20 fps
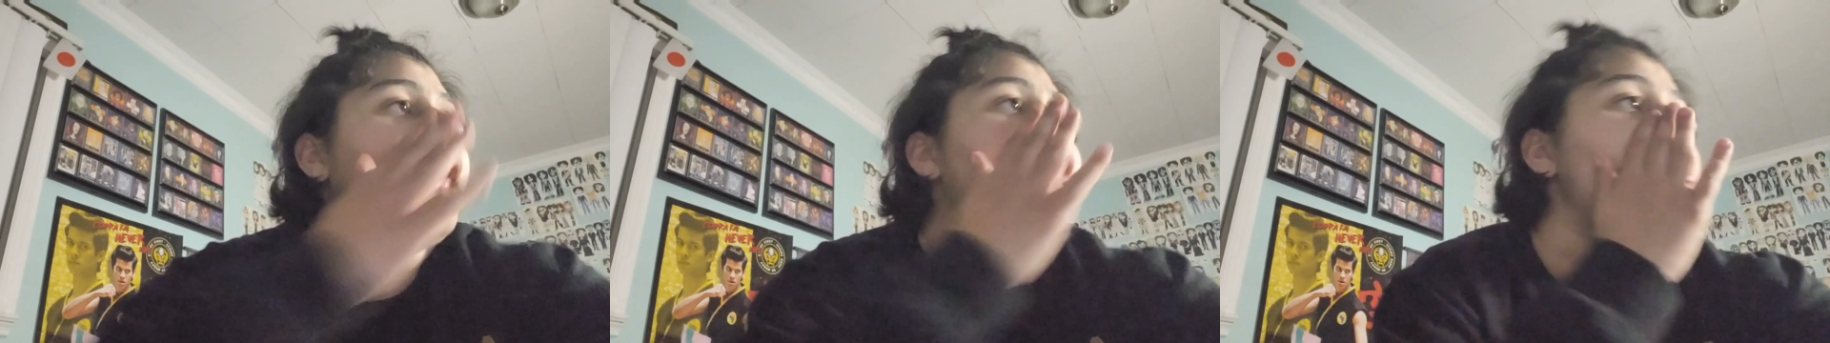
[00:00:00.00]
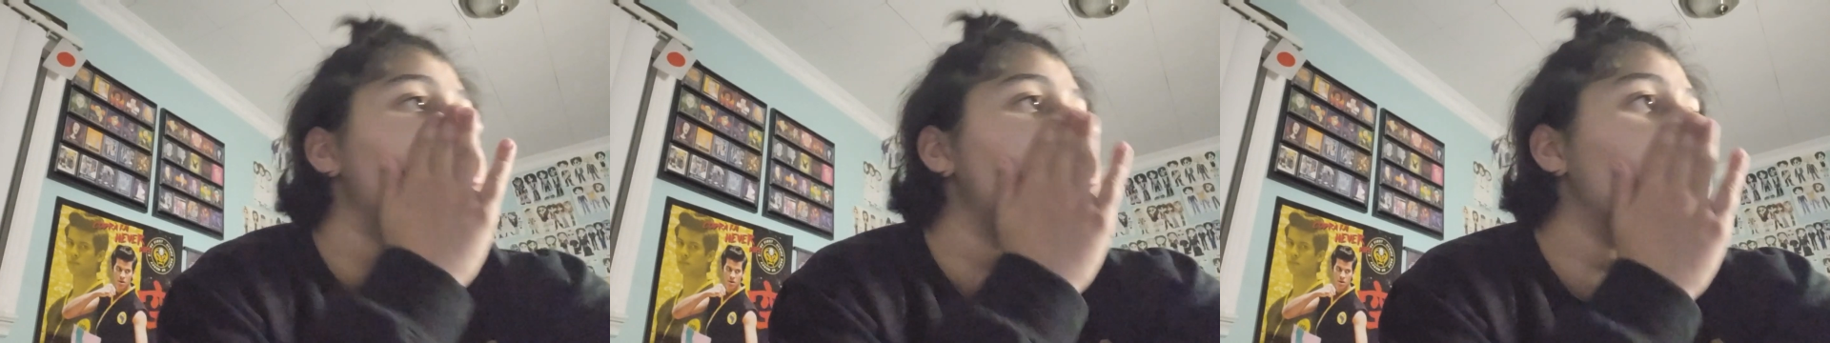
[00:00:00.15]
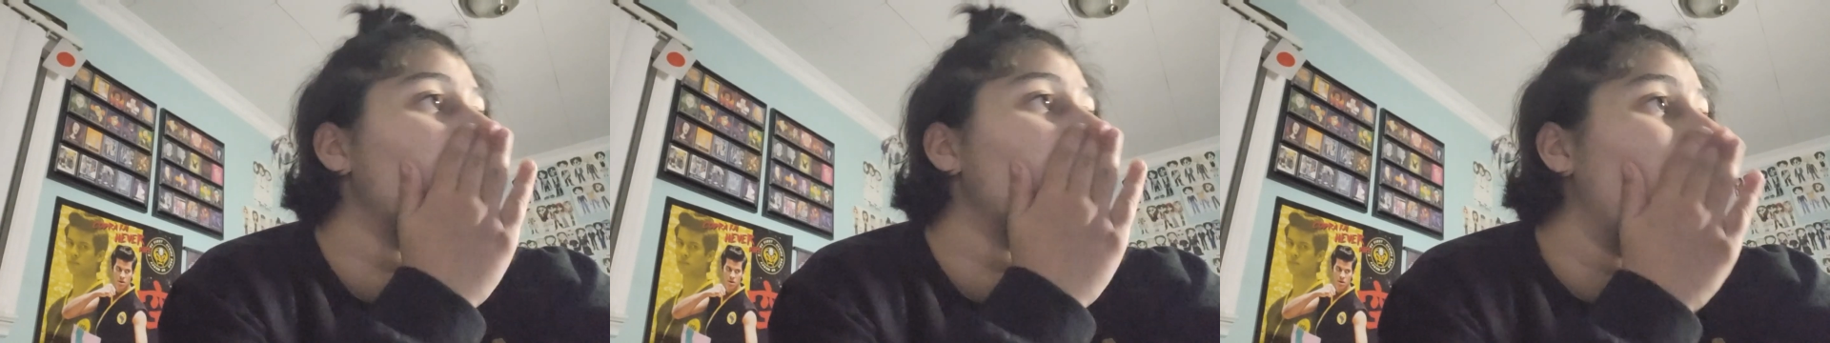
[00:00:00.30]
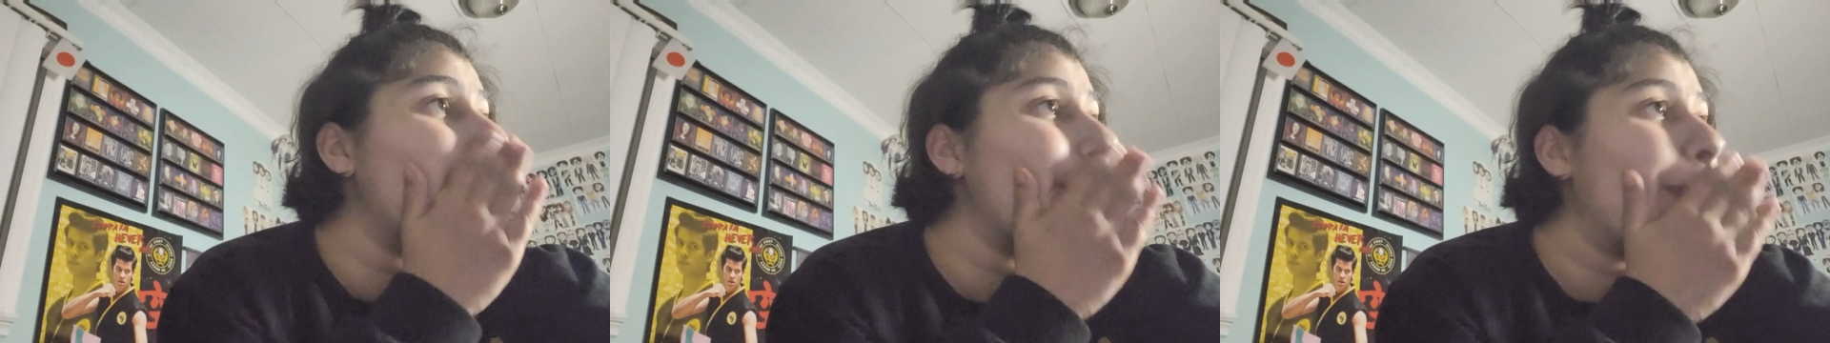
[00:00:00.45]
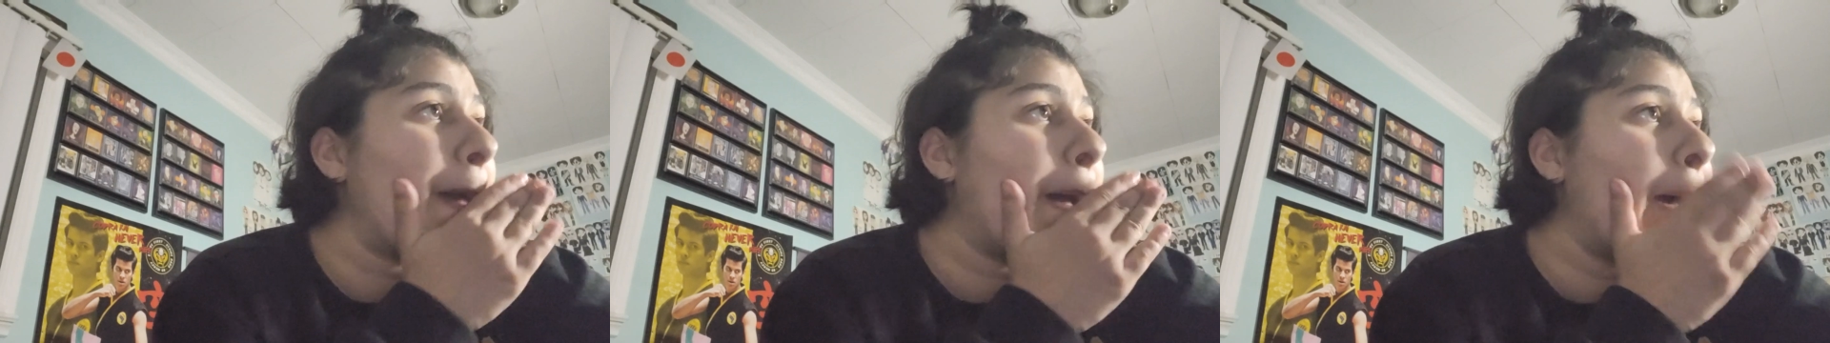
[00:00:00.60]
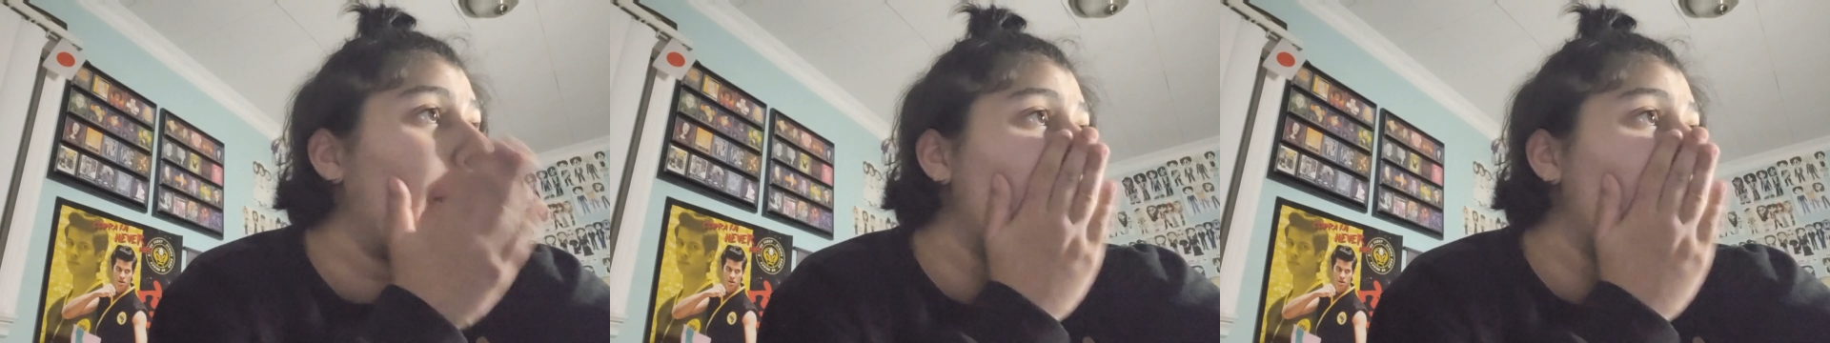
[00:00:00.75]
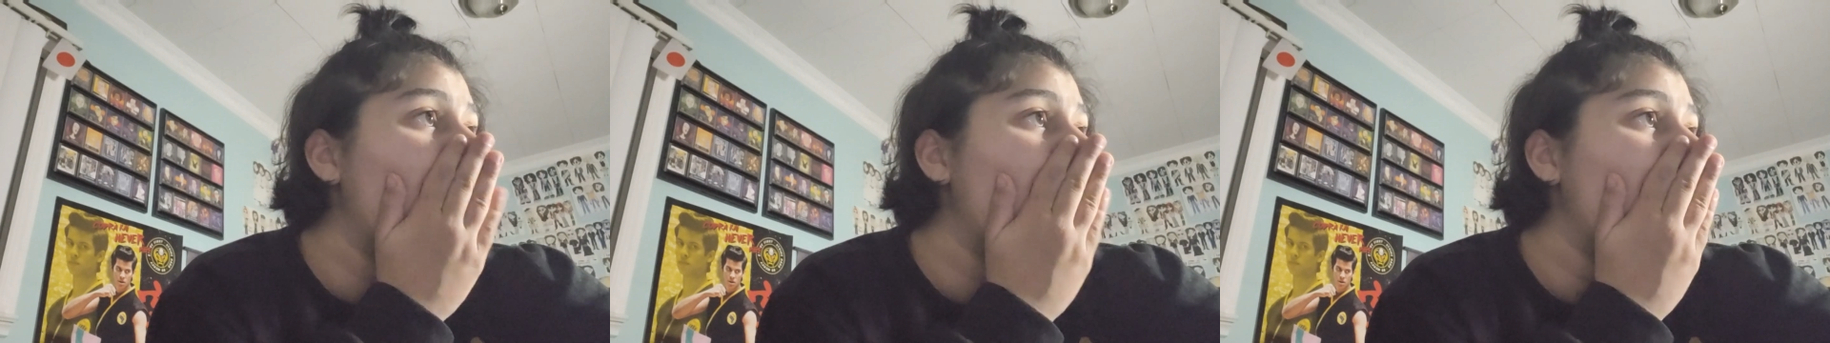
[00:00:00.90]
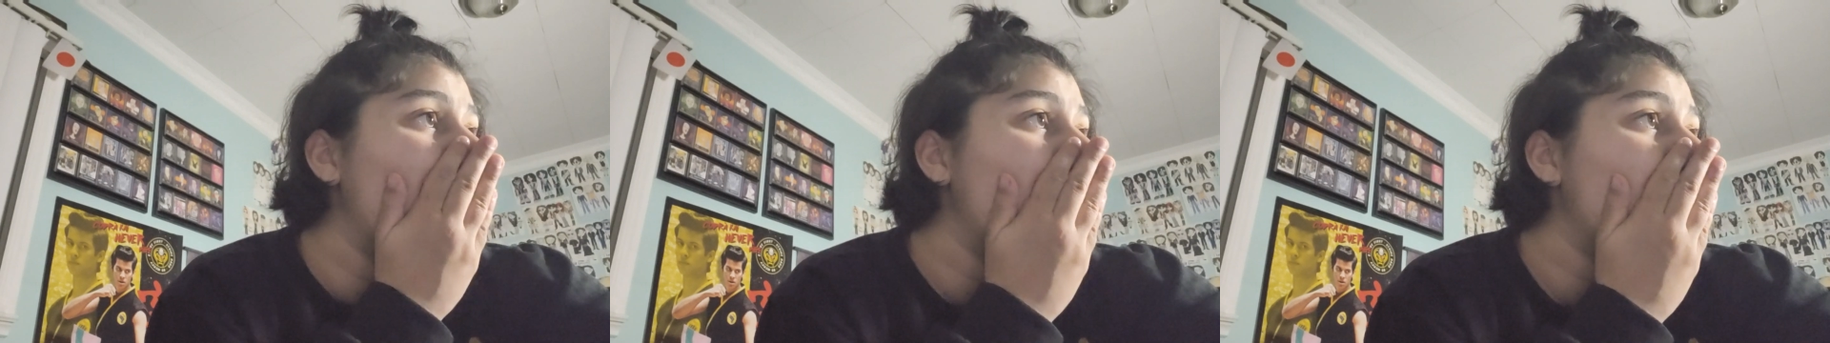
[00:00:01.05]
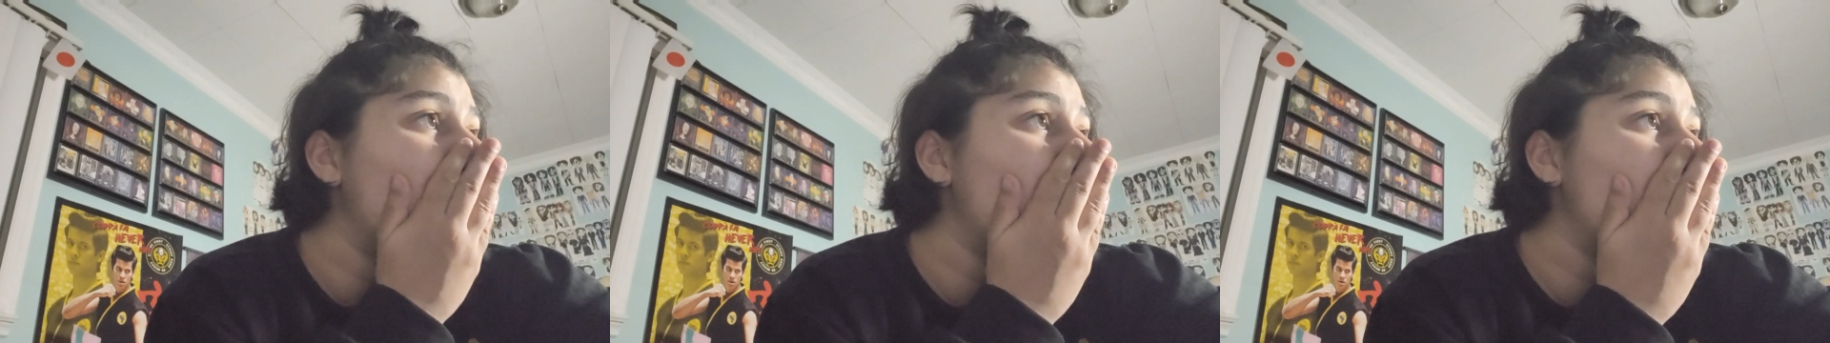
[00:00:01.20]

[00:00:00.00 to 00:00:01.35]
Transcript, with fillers: this one, um.